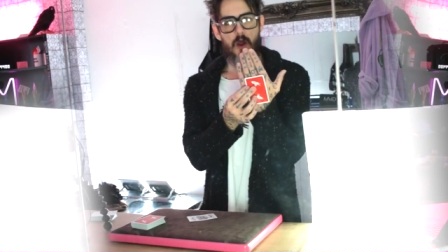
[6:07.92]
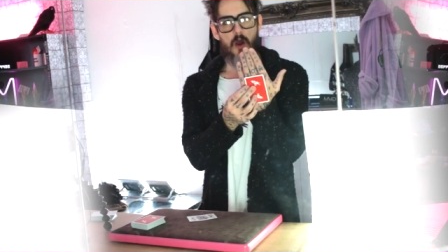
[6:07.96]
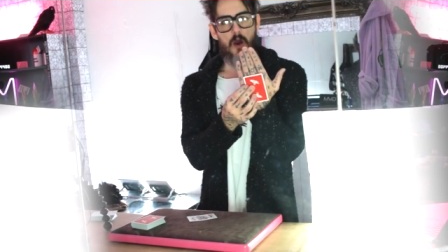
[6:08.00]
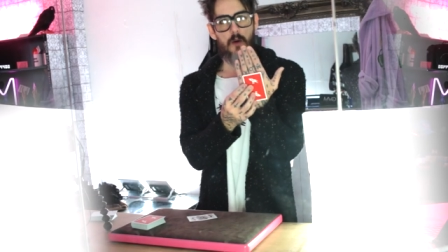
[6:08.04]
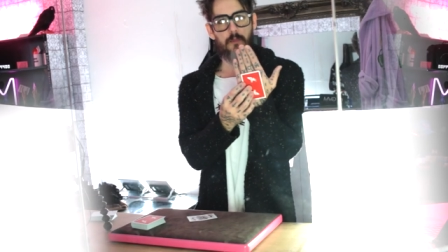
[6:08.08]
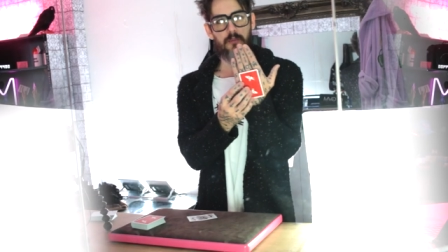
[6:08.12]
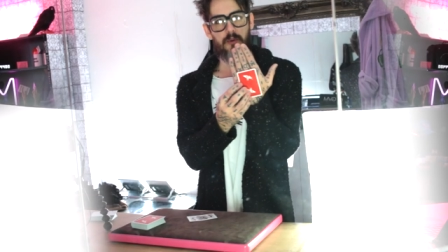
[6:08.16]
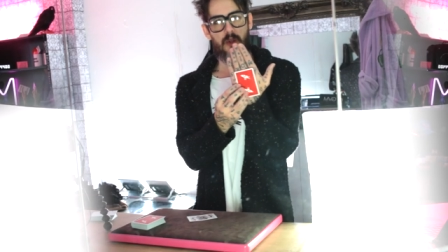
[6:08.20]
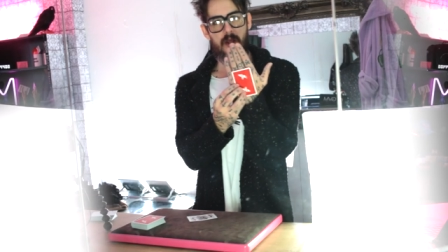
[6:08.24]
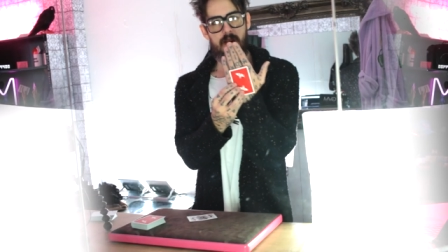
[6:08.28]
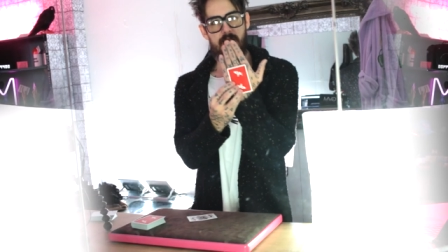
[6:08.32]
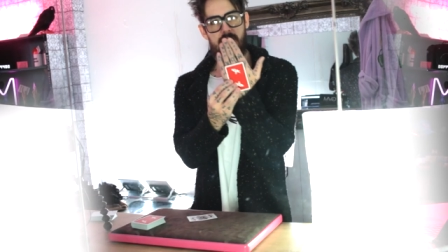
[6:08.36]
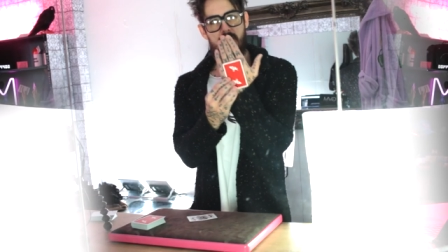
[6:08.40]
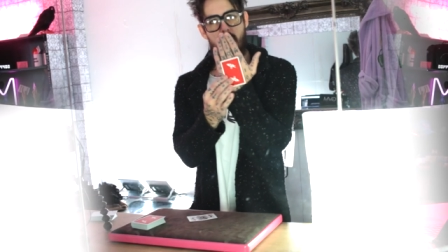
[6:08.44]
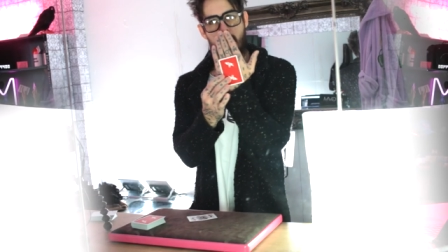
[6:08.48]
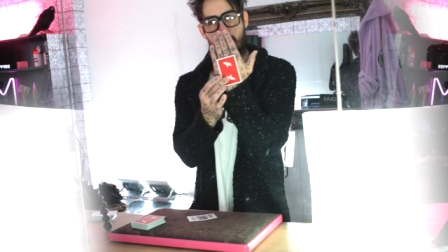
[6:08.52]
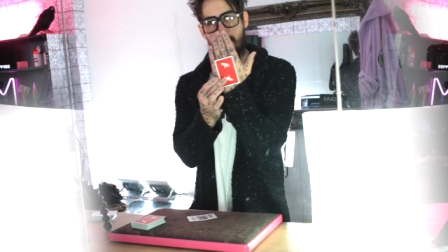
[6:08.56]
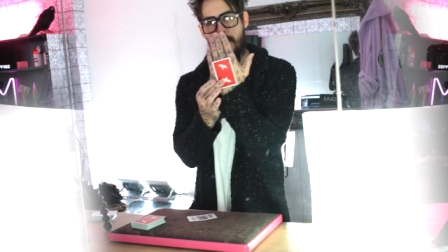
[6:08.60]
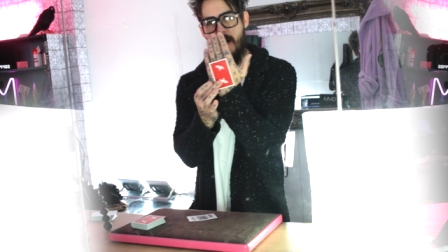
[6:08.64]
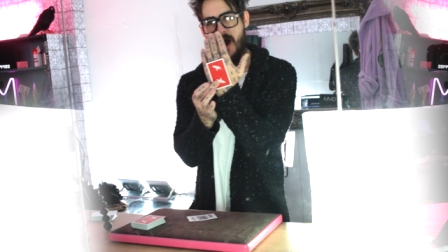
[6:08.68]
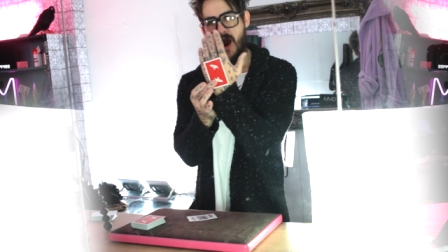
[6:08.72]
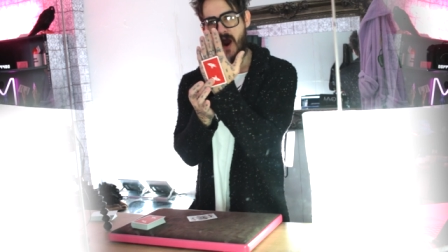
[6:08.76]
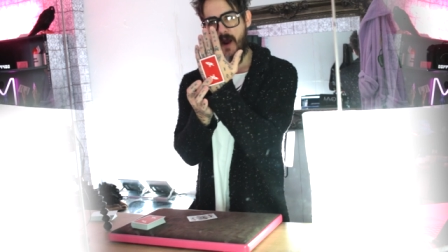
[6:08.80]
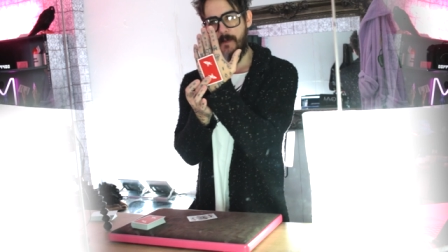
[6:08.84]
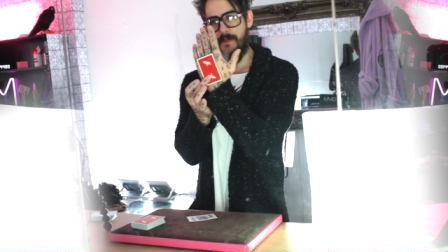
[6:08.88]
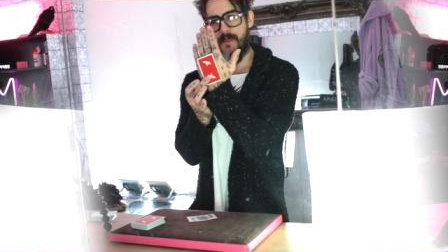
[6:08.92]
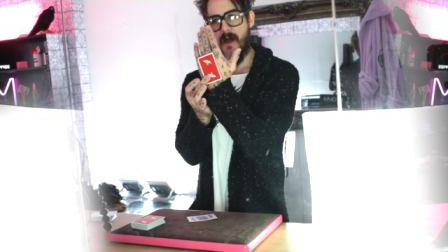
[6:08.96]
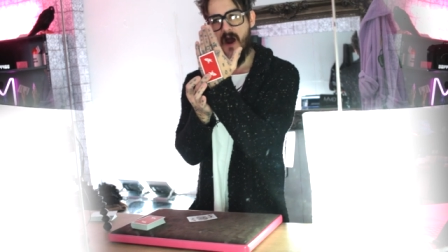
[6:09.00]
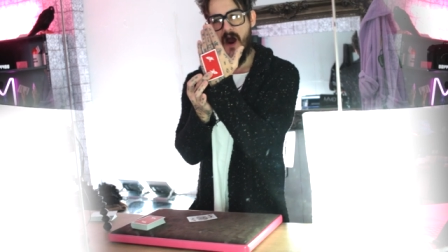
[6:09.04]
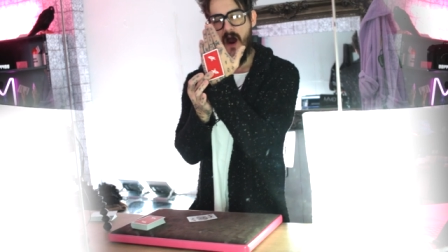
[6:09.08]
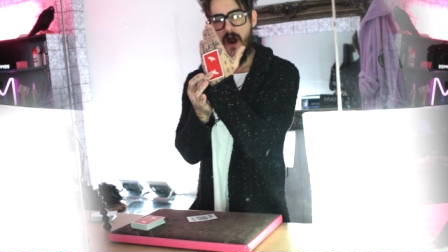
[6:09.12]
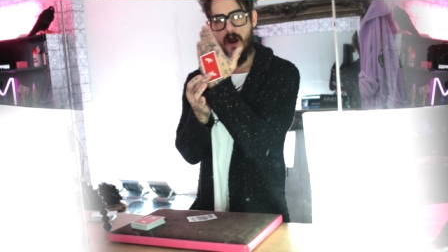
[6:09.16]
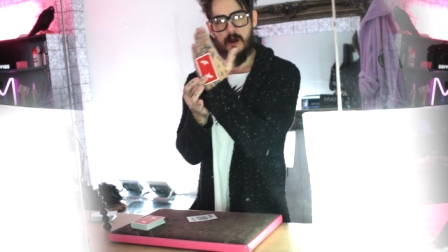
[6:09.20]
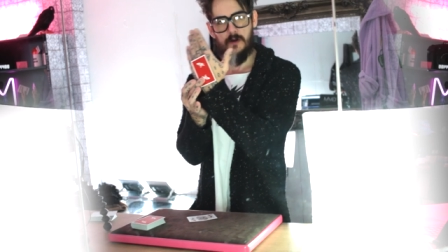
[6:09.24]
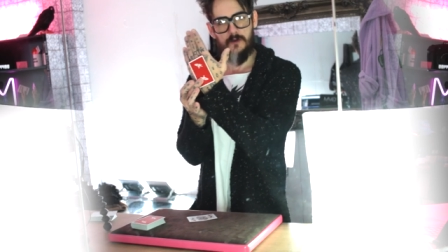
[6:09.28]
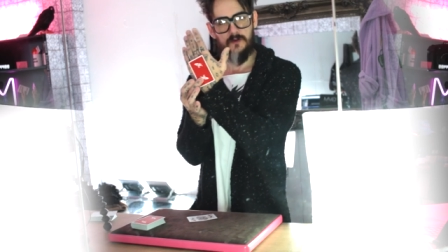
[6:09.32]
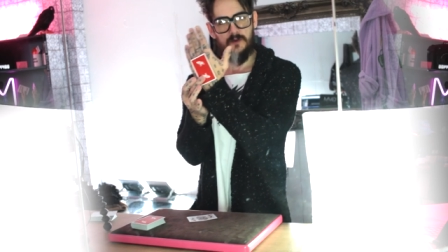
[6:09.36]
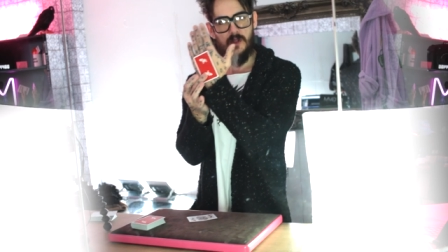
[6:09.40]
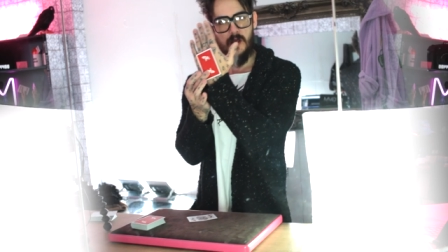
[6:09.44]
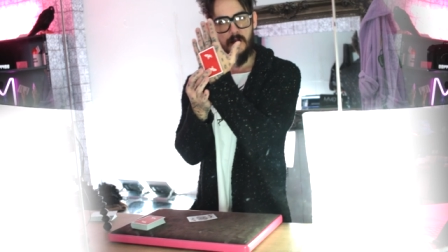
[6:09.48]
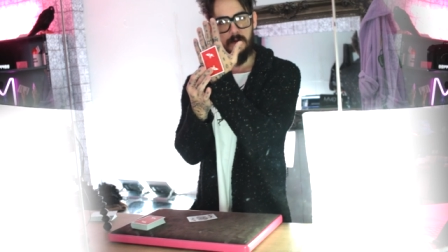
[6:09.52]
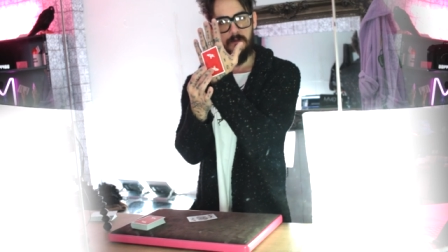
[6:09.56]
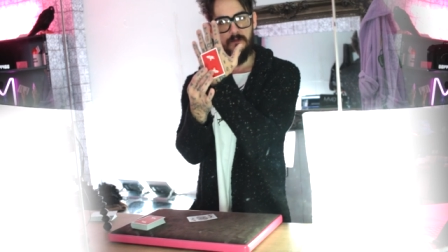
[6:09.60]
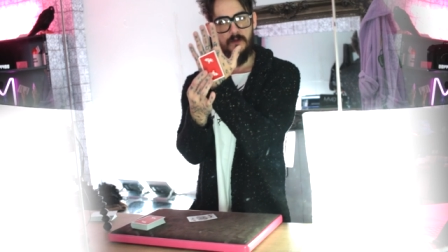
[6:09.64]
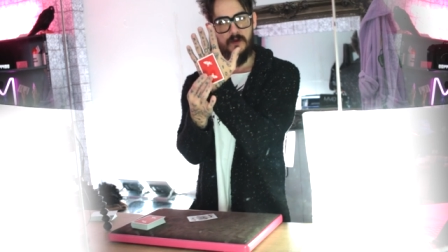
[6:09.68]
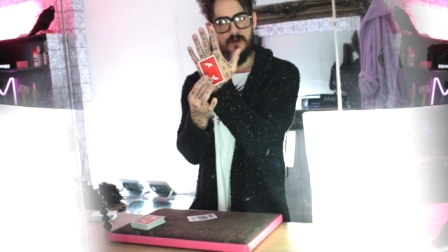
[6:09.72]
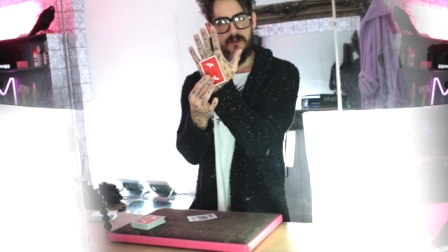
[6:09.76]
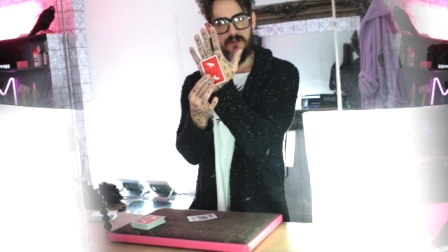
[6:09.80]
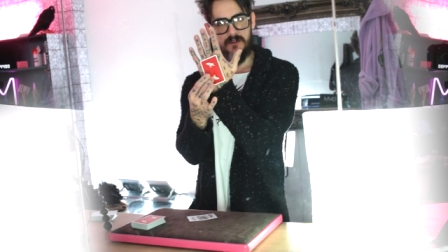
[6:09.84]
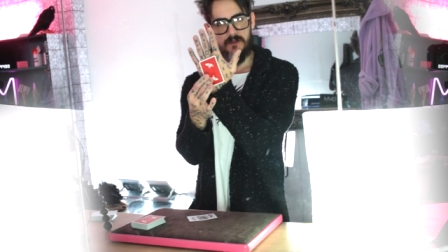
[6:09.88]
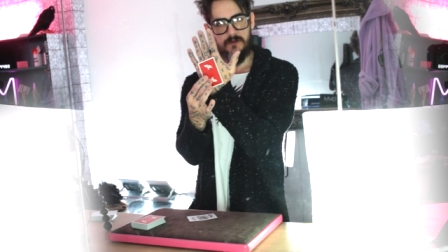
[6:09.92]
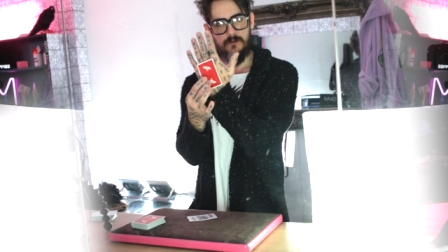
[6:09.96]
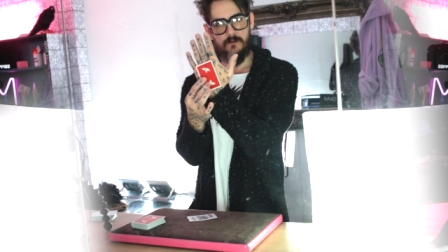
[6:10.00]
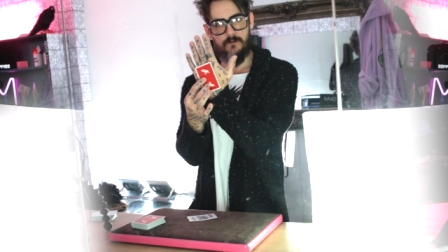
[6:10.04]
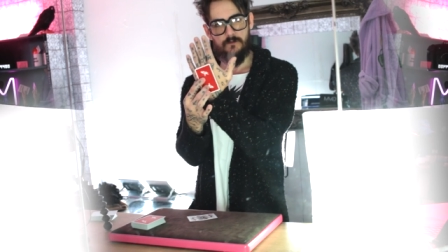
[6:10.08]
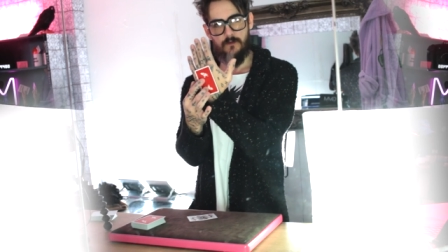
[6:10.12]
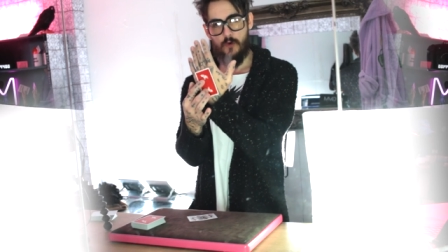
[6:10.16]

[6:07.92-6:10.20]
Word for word: a playing card behind their hand like this.